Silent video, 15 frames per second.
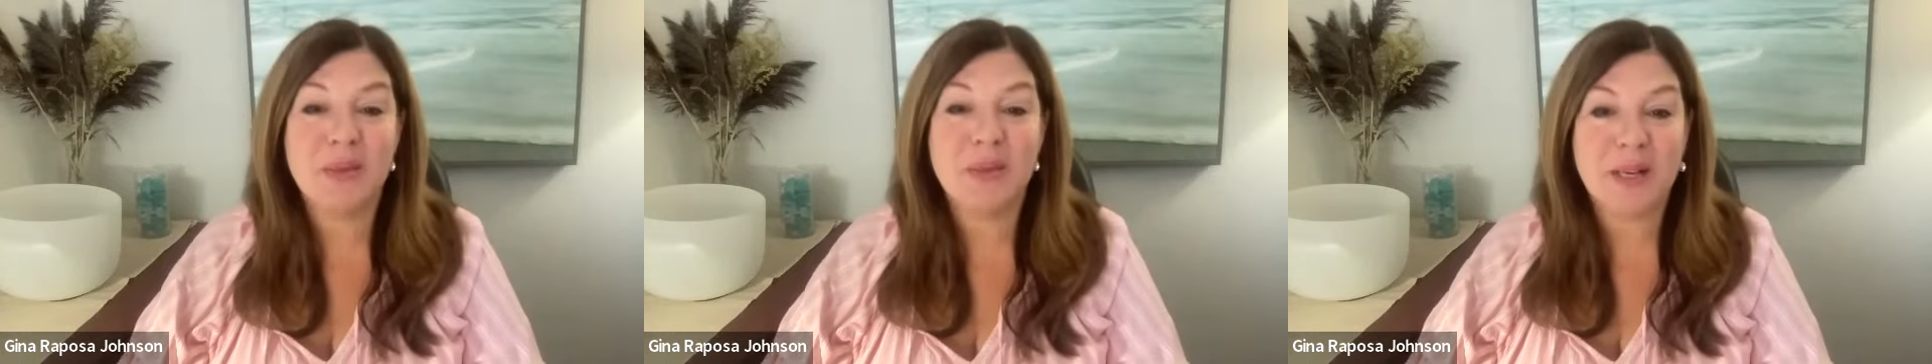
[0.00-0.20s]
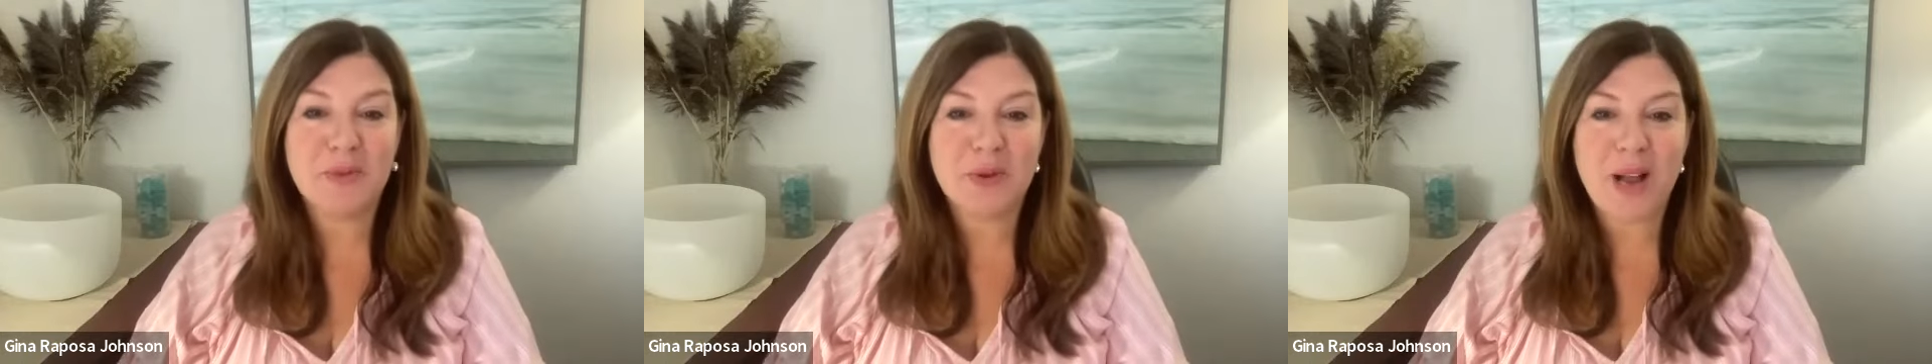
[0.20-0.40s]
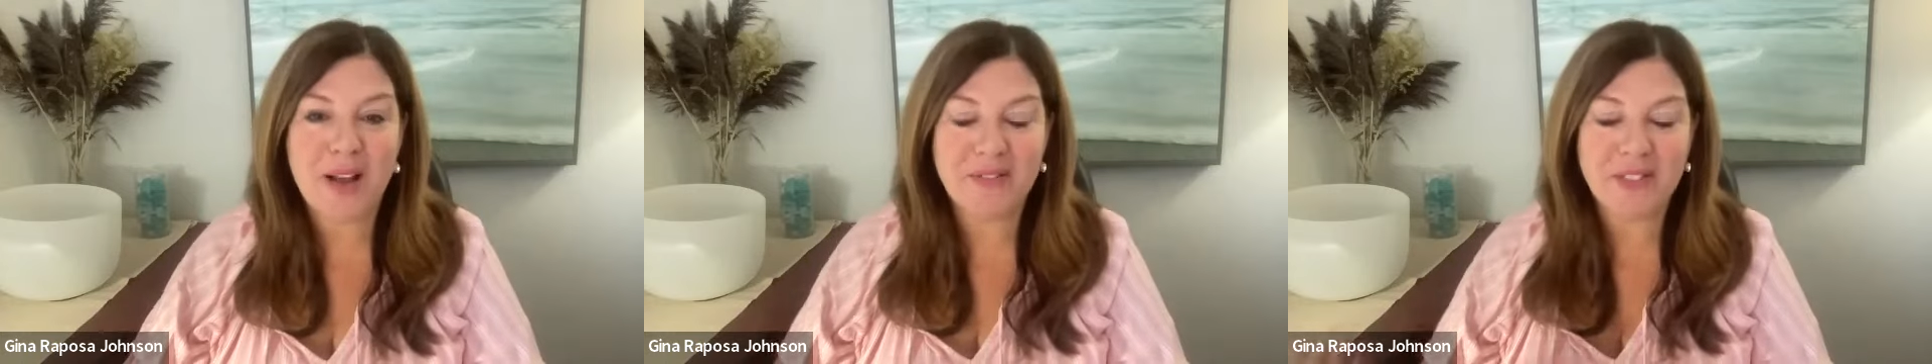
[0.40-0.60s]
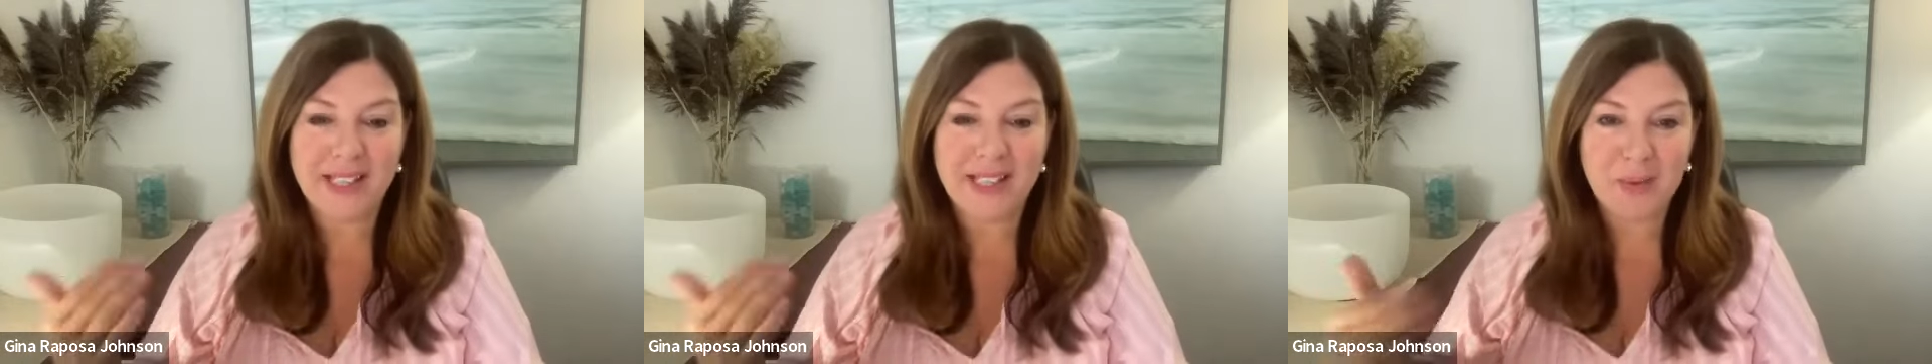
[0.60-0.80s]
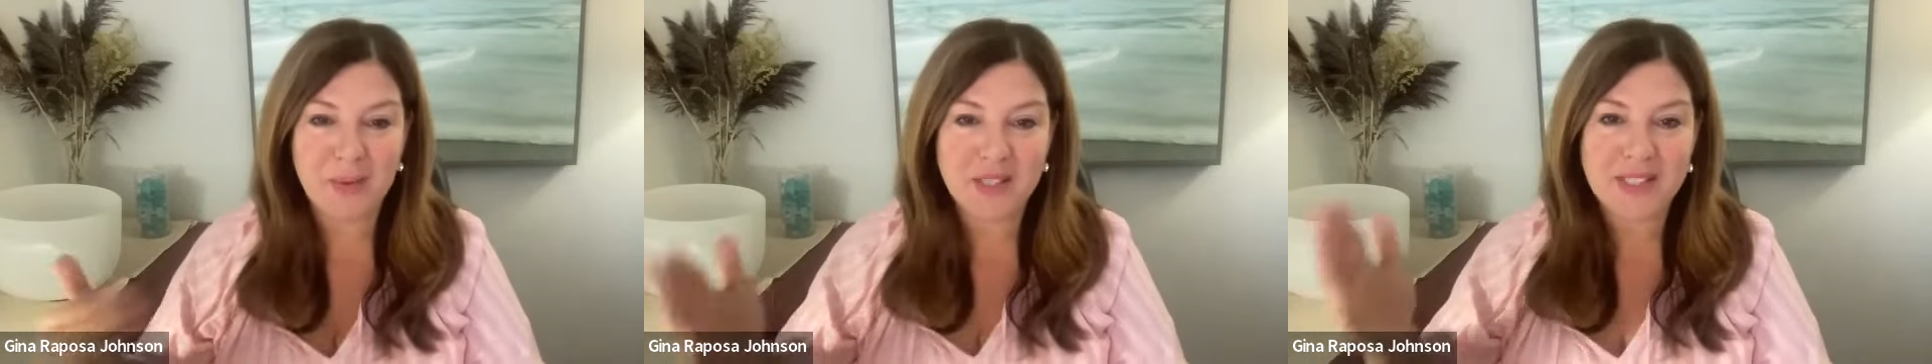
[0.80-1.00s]
when I'm
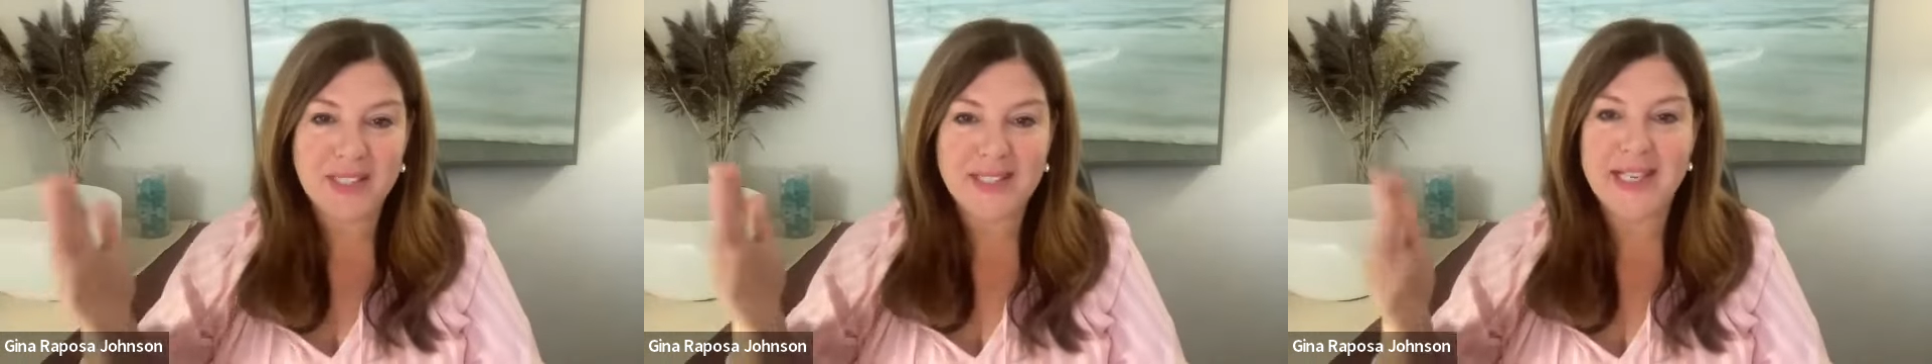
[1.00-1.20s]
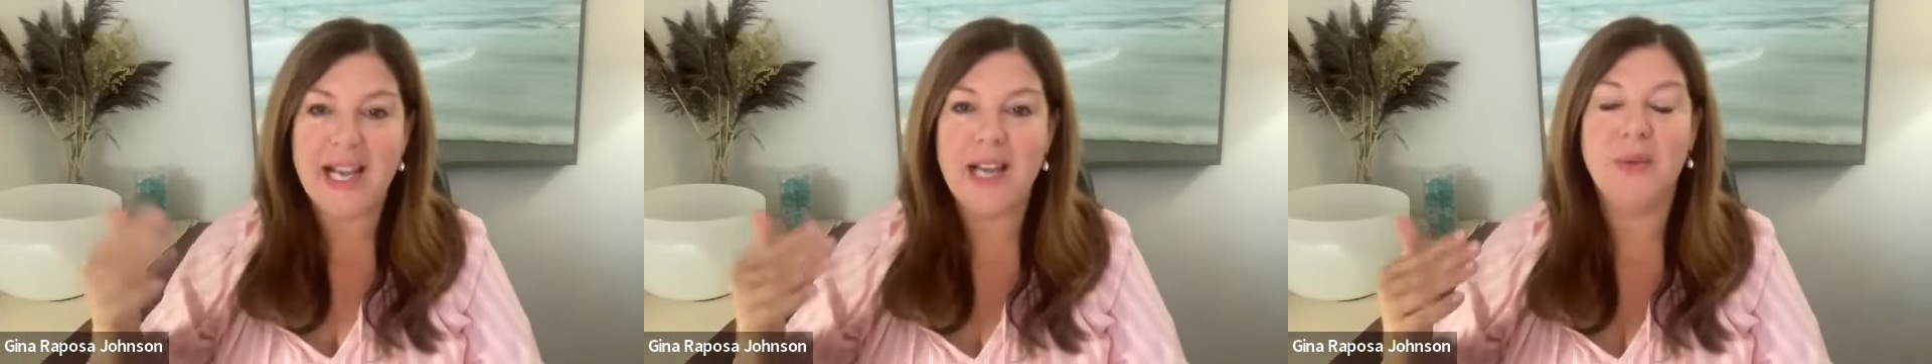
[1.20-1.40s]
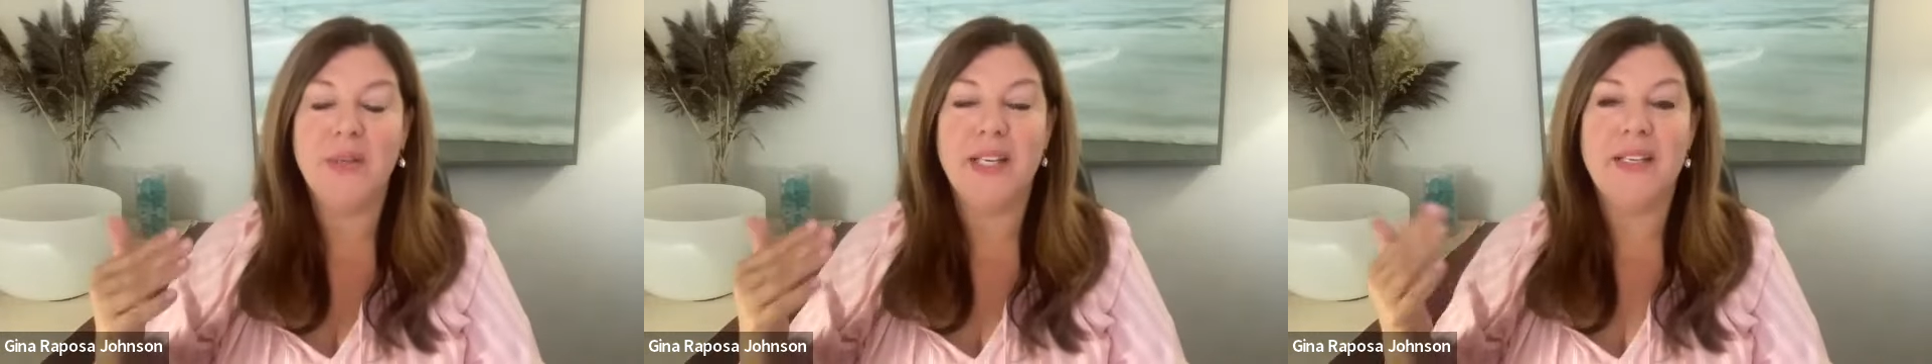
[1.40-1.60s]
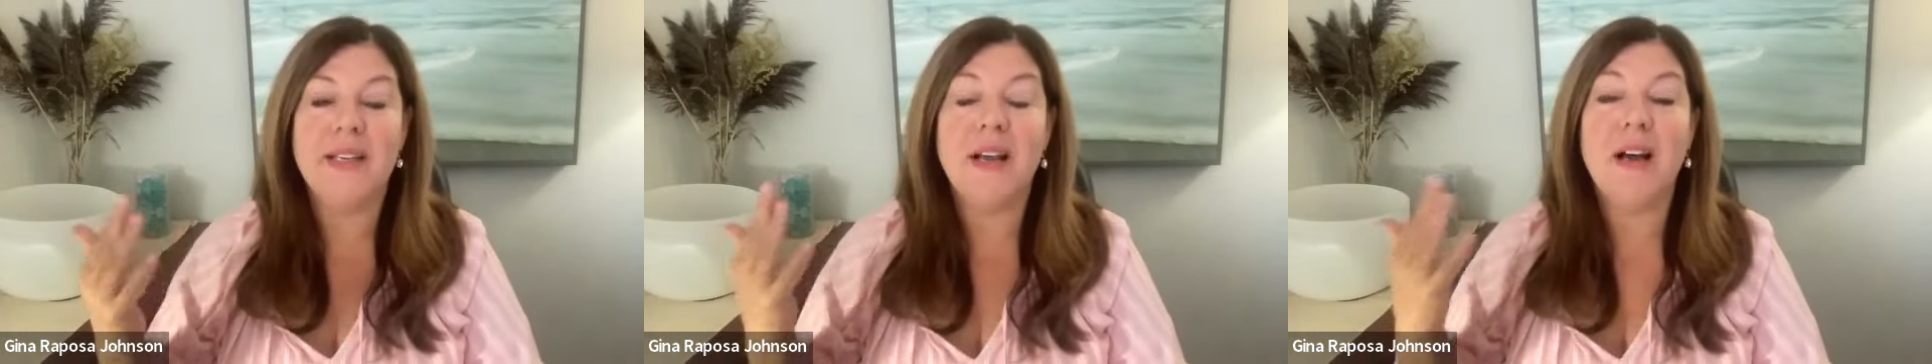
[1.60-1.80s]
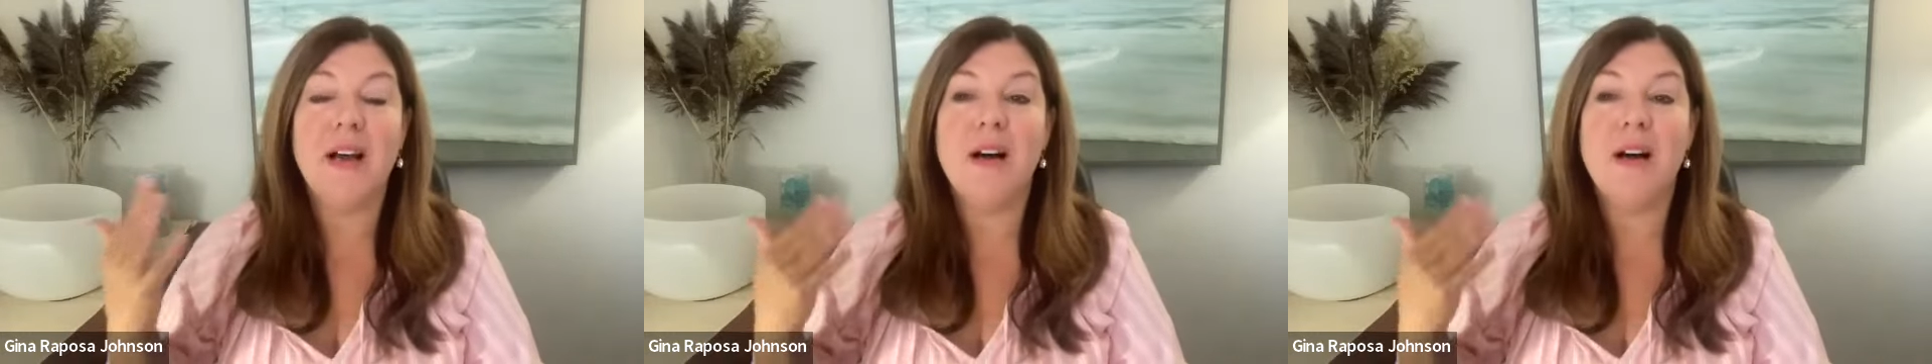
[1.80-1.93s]
traveling, I will sit down and